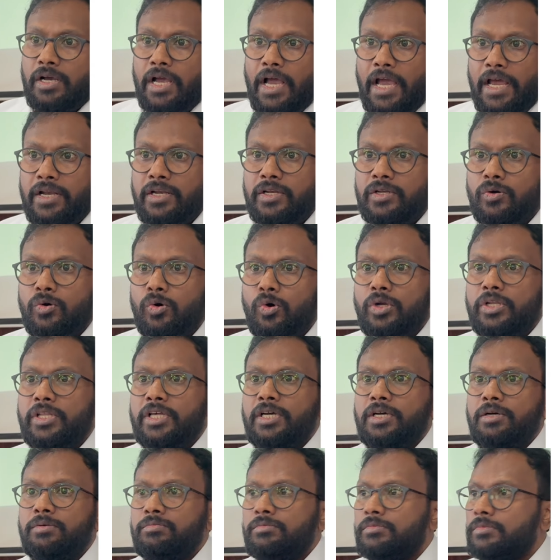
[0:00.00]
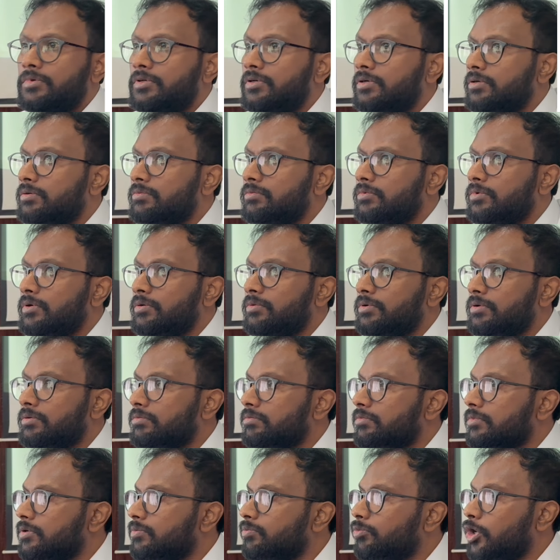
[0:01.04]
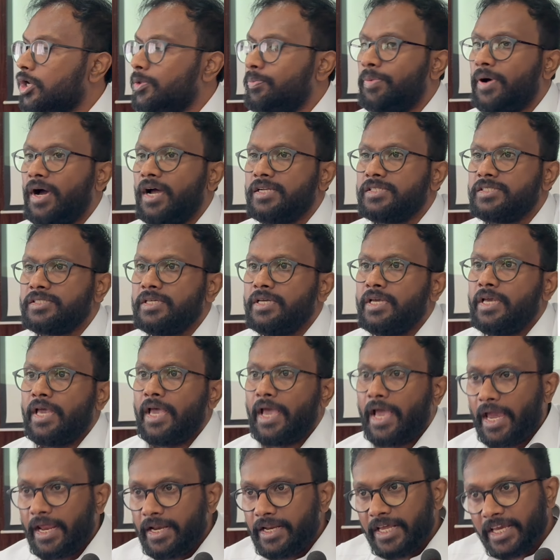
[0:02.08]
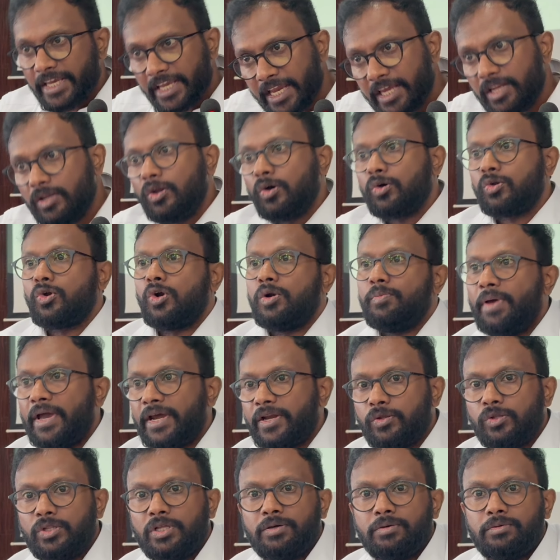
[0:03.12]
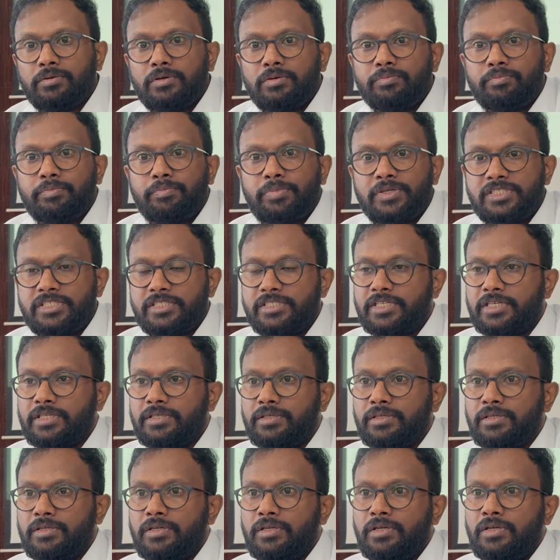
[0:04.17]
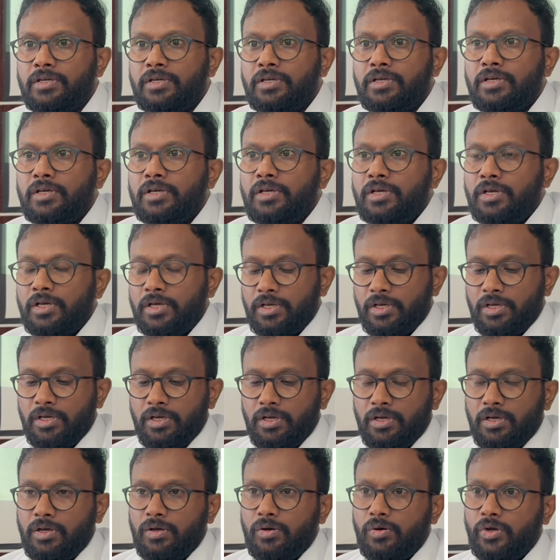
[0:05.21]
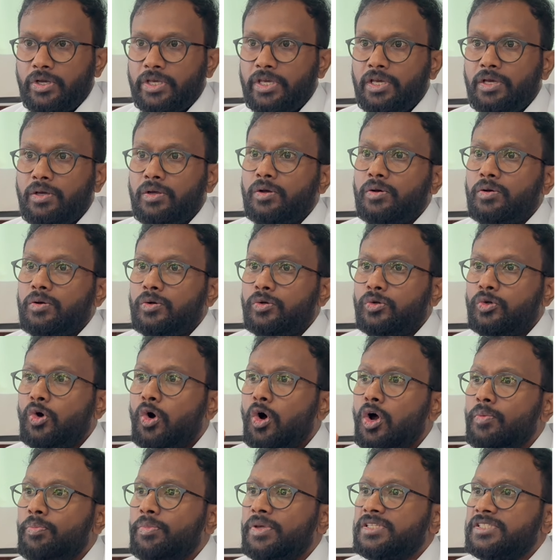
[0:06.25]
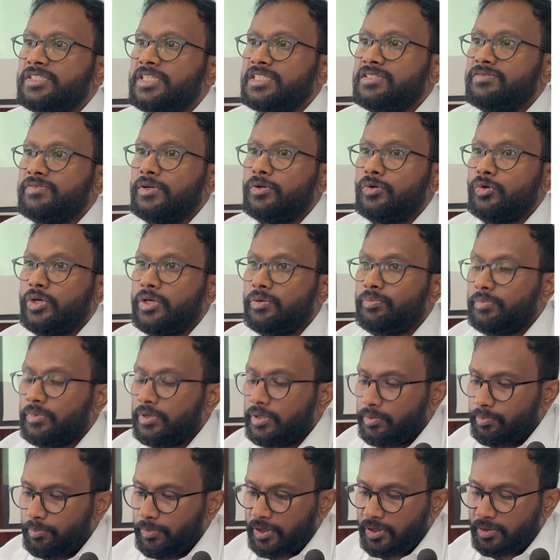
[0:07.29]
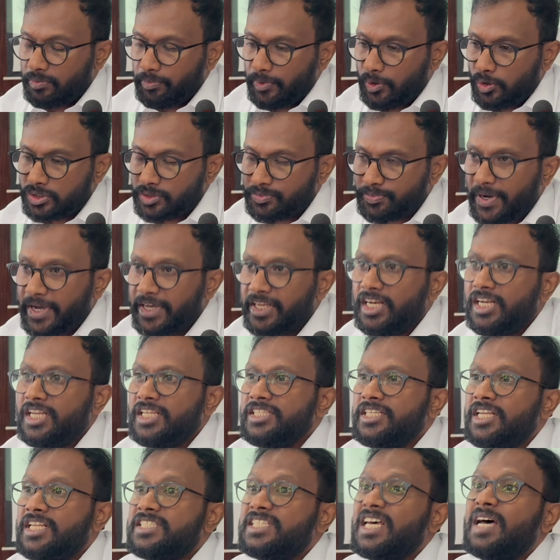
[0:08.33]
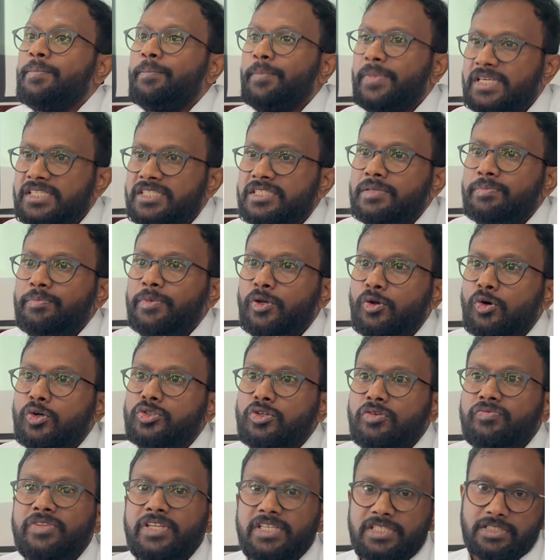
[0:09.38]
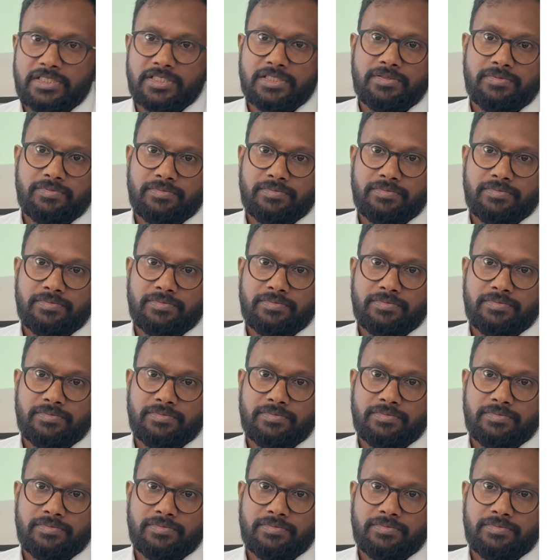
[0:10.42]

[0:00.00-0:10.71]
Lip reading: and all the body parts, and again load back to the position. Okay, don't miss this one because spinal injuries are missed because of this.